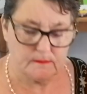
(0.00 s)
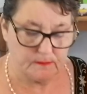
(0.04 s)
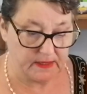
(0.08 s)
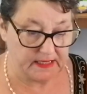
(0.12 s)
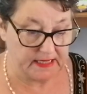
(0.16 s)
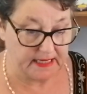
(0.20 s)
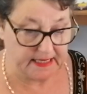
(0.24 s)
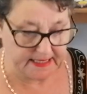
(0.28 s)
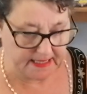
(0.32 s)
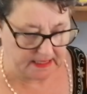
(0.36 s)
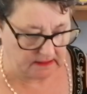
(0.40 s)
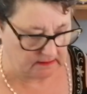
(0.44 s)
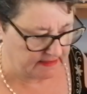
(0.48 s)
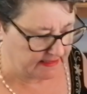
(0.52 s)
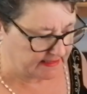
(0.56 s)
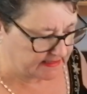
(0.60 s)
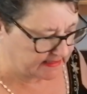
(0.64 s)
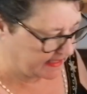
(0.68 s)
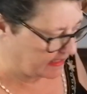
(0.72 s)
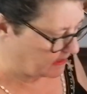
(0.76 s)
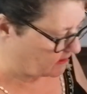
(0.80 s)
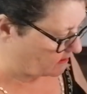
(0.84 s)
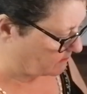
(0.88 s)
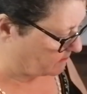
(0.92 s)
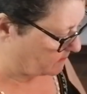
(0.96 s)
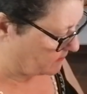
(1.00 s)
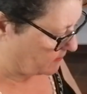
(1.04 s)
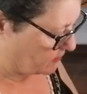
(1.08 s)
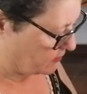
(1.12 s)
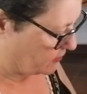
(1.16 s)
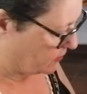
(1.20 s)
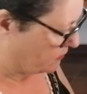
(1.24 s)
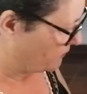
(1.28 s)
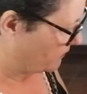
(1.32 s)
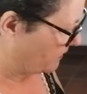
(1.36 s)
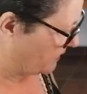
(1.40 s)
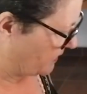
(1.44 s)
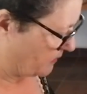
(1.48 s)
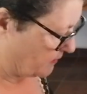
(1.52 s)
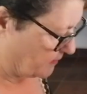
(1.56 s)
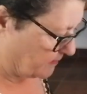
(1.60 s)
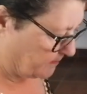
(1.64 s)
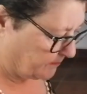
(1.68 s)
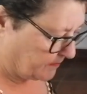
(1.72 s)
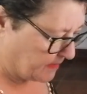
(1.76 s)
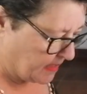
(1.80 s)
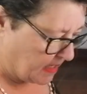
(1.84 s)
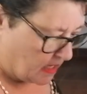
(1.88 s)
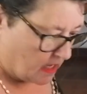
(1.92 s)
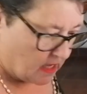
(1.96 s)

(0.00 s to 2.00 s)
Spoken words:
But anyhow, let's get on with the story here.